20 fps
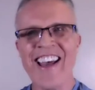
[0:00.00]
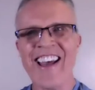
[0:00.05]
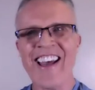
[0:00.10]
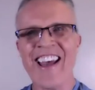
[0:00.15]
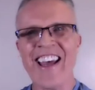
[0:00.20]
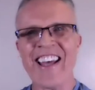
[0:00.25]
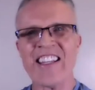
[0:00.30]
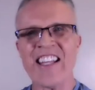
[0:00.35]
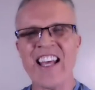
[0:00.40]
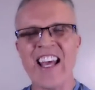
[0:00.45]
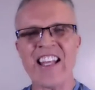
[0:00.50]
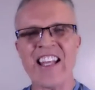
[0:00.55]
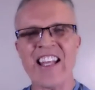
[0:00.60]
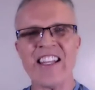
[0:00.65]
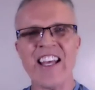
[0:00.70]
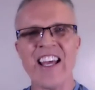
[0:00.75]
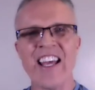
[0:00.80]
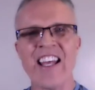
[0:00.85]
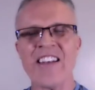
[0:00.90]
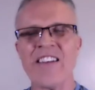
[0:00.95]
and and
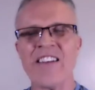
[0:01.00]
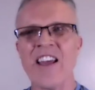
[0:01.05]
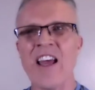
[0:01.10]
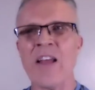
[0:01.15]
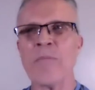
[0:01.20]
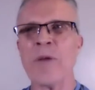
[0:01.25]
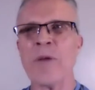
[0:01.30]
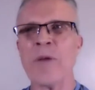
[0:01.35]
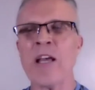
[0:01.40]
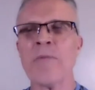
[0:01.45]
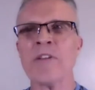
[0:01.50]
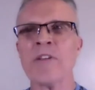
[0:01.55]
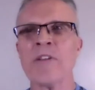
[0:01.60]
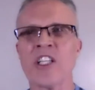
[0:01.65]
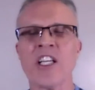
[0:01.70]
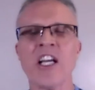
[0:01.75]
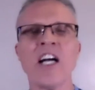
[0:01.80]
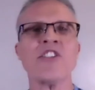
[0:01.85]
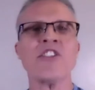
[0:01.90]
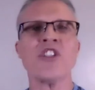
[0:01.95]
and and be able to
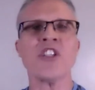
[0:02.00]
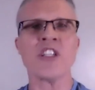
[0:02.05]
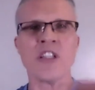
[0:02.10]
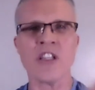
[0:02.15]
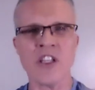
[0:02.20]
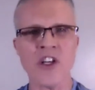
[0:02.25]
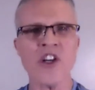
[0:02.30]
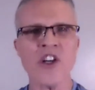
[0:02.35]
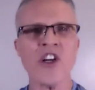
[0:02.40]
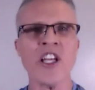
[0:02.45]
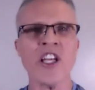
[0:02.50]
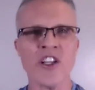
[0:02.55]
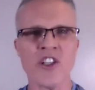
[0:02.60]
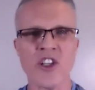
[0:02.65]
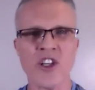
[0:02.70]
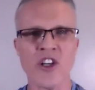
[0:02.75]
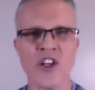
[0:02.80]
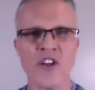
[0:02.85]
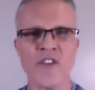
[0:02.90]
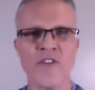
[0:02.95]
cut your learning
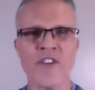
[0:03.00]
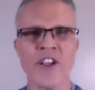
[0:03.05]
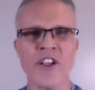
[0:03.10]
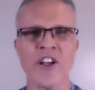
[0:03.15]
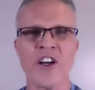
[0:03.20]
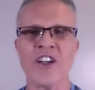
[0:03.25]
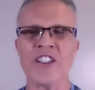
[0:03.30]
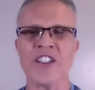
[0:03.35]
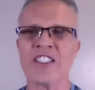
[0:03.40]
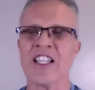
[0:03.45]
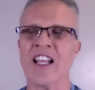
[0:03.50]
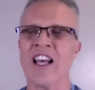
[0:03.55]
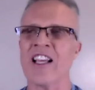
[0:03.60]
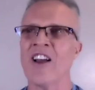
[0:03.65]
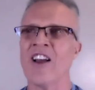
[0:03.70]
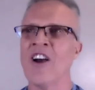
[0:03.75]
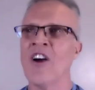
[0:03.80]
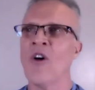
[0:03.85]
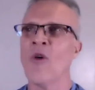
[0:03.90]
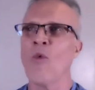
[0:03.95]
curve you know it's like
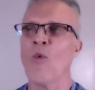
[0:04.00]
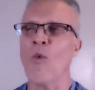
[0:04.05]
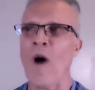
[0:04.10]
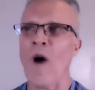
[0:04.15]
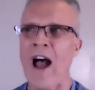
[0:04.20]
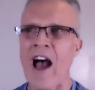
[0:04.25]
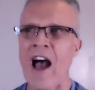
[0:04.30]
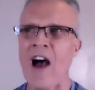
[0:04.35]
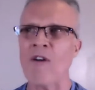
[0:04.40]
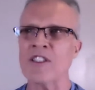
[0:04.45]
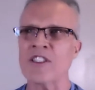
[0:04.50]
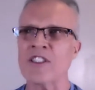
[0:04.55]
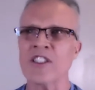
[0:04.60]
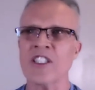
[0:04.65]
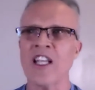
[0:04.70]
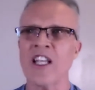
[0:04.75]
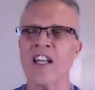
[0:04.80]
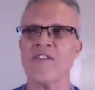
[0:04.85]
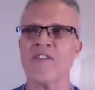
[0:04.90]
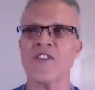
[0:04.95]
wow
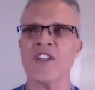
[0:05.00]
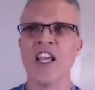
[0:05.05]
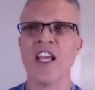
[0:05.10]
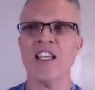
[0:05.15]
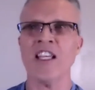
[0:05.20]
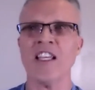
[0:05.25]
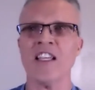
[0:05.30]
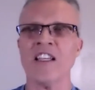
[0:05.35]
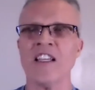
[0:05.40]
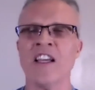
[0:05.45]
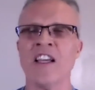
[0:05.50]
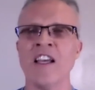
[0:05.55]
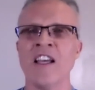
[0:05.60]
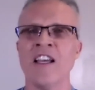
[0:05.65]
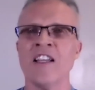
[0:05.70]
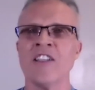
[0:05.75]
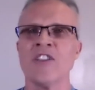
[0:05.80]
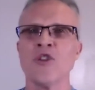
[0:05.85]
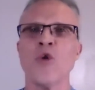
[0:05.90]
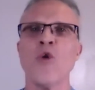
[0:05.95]
instead of taking
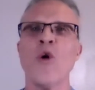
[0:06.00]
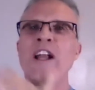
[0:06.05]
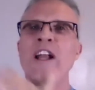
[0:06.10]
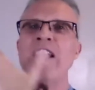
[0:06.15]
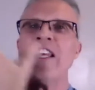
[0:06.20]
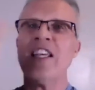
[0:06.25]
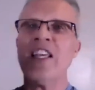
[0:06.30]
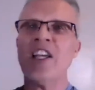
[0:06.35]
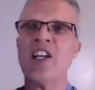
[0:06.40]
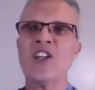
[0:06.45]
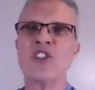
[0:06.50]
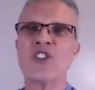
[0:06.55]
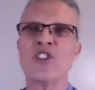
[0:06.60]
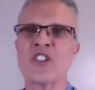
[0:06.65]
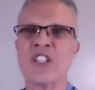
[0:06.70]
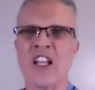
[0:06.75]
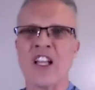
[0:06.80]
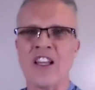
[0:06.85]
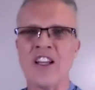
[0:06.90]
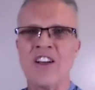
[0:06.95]
20 years
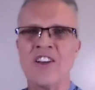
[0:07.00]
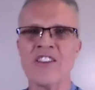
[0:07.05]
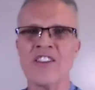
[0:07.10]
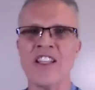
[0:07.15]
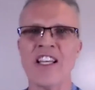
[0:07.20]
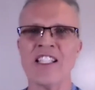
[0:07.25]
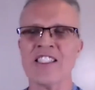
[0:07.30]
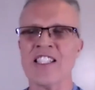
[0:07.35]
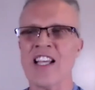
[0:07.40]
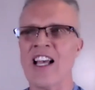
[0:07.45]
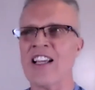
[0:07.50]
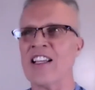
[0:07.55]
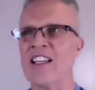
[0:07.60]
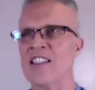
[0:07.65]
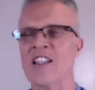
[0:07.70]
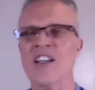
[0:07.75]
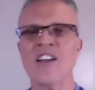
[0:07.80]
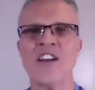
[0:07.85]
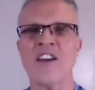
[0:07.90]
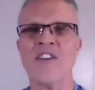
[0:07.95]
to learn this i can
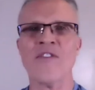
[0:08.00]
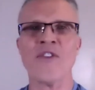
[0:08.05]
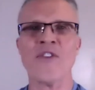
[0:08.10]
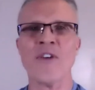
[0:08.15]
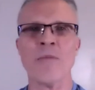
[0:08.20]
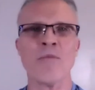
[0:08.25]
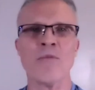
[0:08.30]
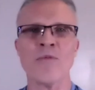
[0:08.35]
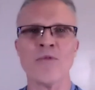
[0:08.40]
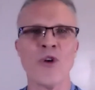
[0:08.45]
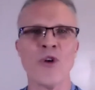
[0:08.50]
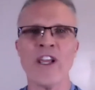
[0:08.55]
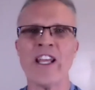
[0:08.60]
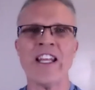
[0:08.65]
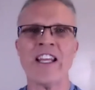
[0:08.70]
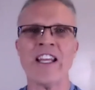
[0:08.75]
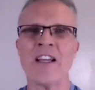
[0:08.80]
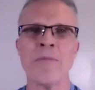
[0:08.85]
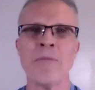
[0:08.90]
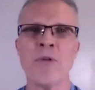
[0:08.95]
learn it from
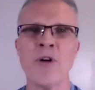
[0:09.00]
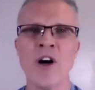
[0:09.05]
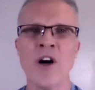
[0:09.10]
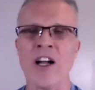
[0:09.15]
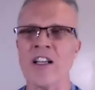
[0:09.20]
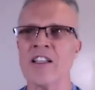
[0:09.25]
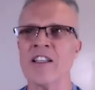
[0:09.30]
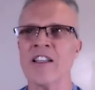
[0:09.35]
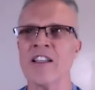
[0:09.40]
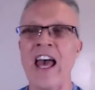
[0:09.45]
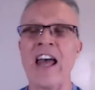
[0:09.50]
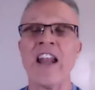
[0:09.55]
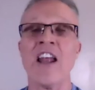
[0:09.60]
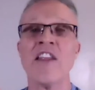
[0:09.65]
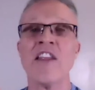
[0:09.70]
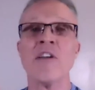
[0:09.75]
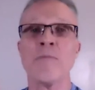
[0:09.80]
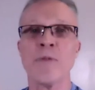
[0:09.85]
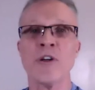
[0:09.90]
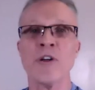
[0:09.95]
reading a book that
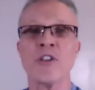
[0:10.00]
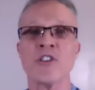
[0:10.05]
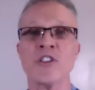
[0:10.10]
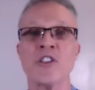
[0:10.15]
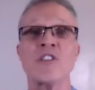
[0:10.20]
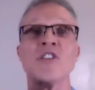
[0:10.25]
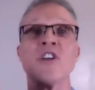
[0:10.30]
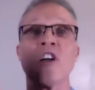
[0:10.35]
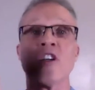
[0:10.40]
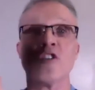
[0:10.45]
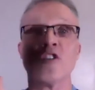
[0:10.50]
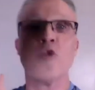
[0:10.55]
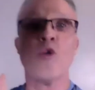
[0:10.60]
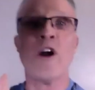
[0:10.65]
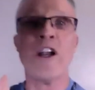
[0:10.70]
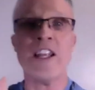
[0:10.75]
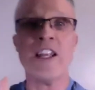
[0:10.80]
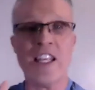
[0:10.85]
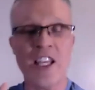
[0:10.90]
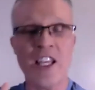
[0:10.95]
other person took
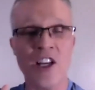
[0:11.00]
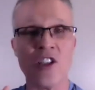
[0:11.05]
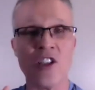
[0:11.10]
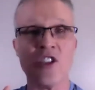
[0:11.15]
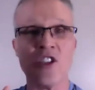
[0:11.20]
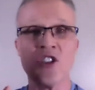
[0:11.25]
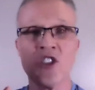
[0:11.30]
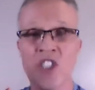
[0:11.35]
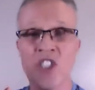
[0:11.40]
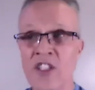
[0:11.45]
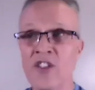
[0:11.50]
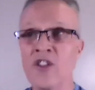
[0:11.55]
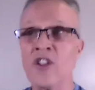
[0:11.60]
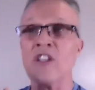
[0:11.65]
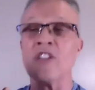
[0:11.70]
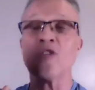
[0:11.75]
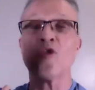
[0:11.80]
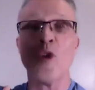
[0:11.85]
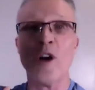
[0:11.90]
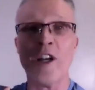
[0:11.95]
20 years she
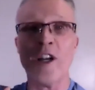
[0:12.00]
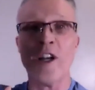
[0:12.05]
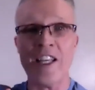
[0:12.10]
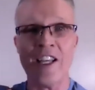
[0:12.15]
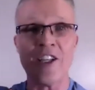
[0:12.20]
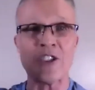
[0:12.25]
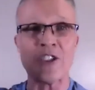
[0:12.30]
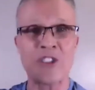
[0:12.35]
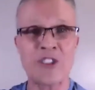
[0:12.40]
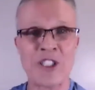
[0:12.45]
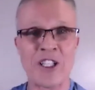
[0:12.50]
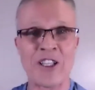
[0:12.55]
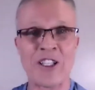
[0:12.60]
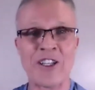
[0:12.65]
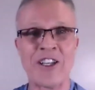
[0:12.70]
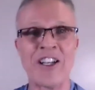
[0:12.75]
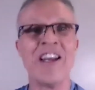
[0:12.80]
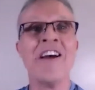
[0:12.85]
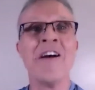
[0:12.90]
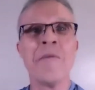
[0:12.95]
took 20 years to
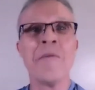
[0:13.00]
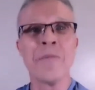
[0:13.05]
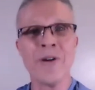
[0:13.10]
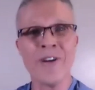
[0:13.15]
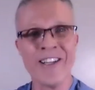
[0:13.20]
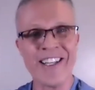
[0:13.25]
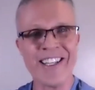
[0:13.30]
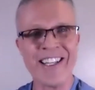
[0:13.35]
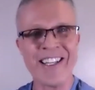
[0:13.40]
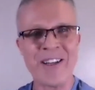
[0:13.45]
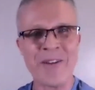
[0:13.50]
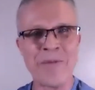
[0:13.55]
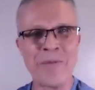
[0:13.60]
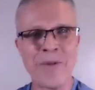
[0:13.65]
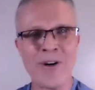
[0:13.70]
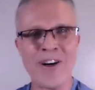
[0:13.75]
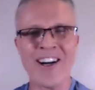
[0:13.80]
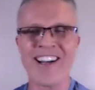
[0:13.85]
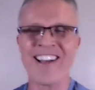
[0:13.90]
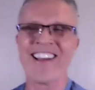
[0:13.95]
learn it put it in a
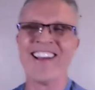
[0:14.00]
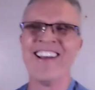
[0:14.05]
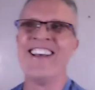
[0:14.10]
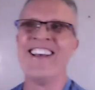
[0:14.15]
book